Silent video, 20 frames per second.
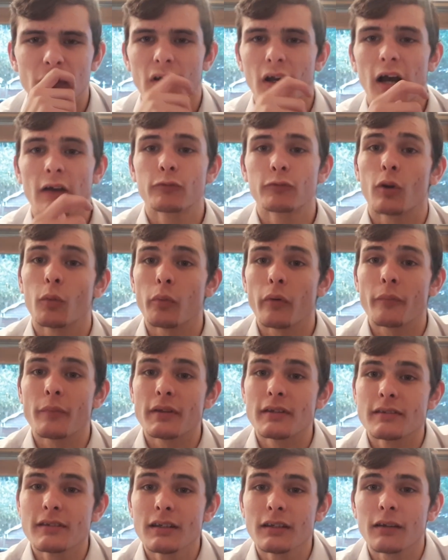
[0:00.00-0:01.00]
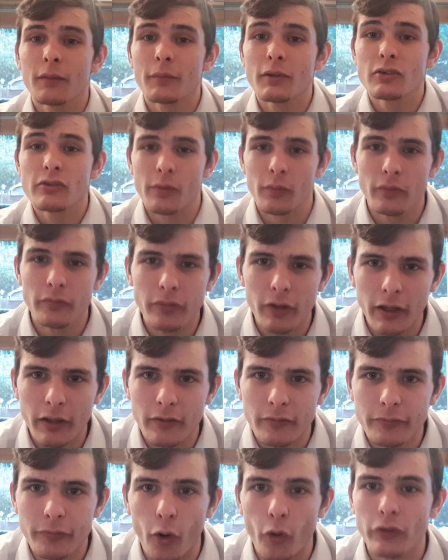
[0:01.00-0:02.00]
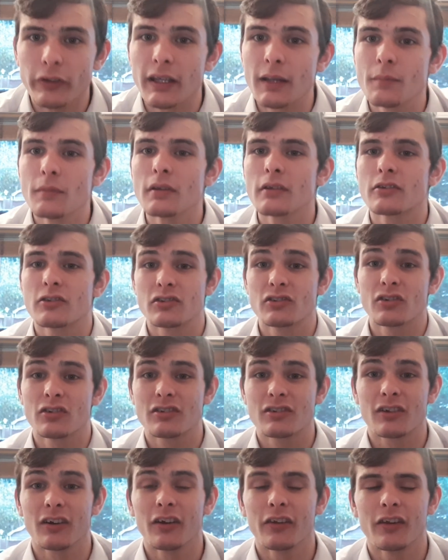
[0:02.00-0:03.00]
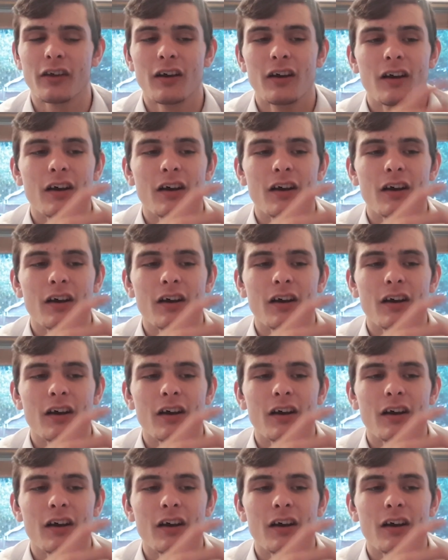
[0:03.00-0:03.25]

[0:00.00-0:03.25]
I forgot what I've been saying. I've been going on for like 14 minutes, just gone.